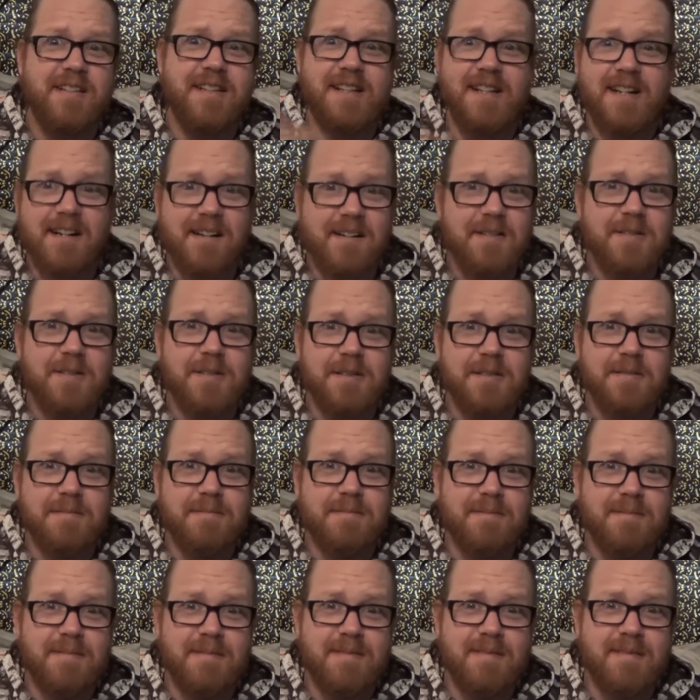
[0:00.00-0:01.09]
the uncle?
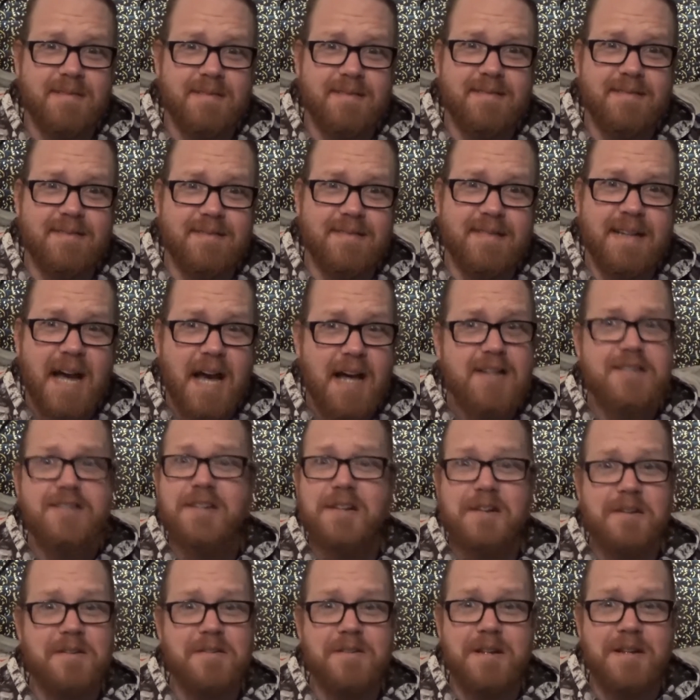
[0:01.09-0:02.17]

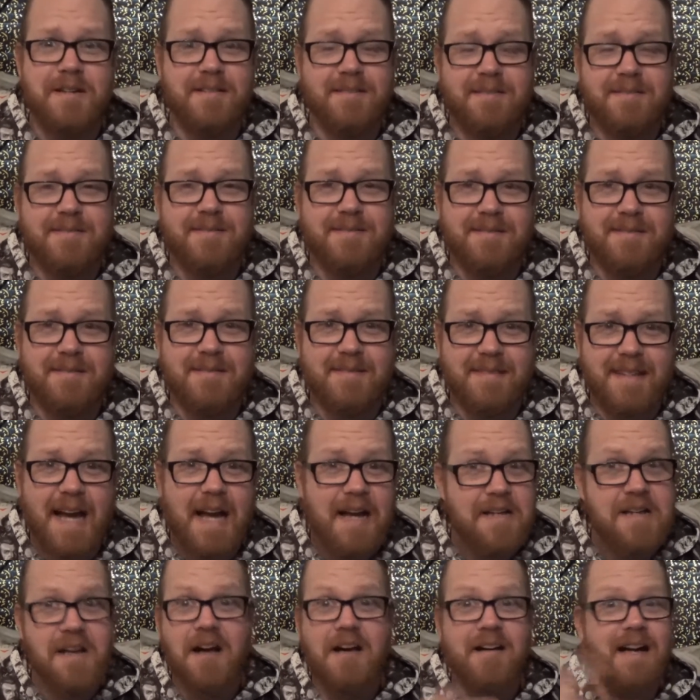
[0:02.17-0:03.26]
Dude,
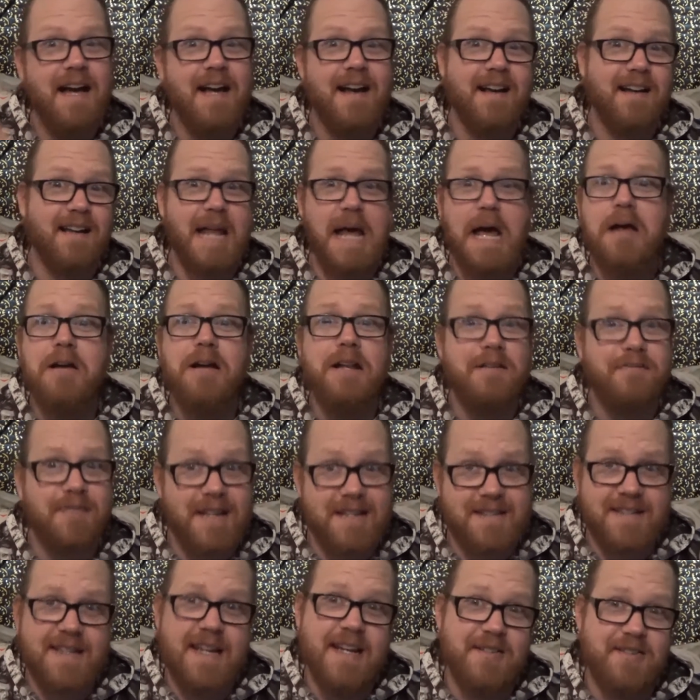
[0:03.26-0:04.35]
y'all got a clown
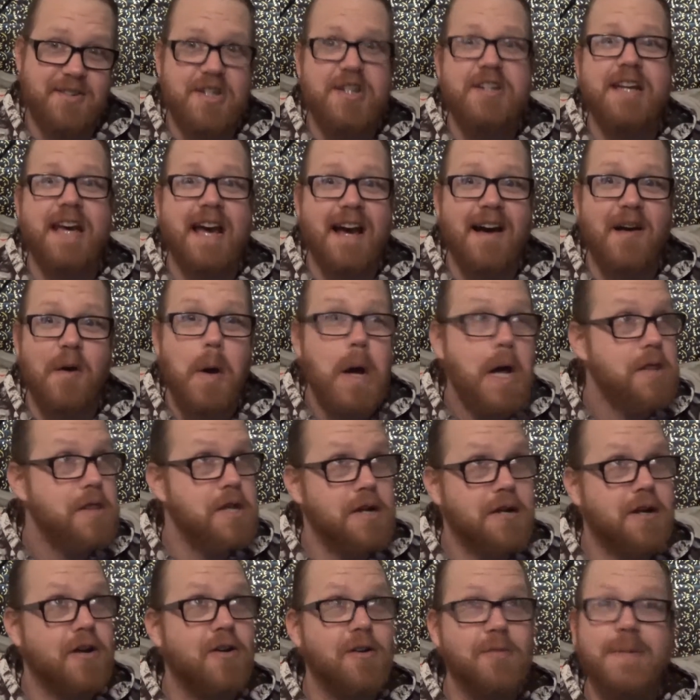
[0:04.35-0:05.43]
infestation now.
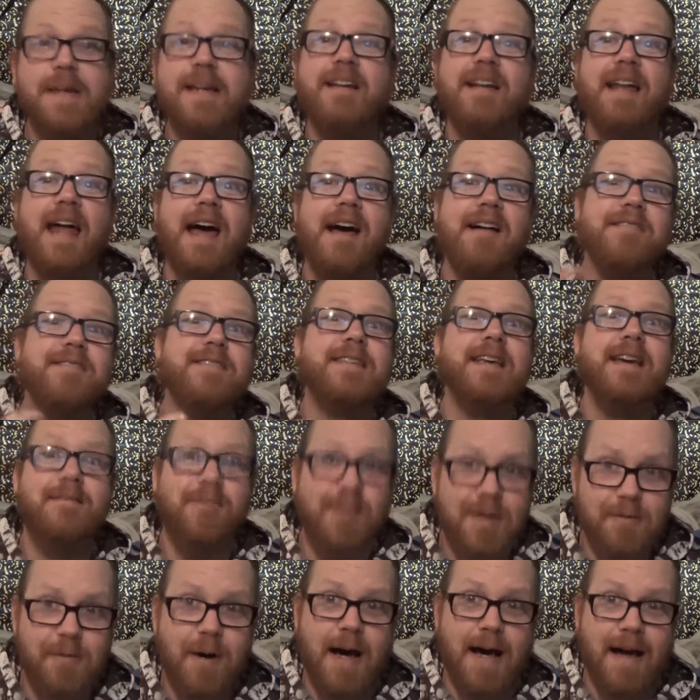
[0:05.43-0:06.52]
There are going to be clowns
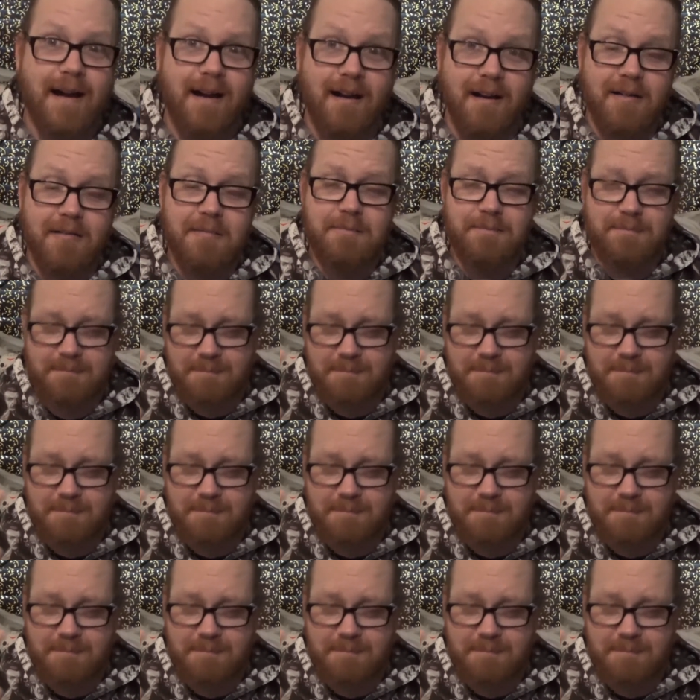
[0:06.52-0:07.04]
everywhere.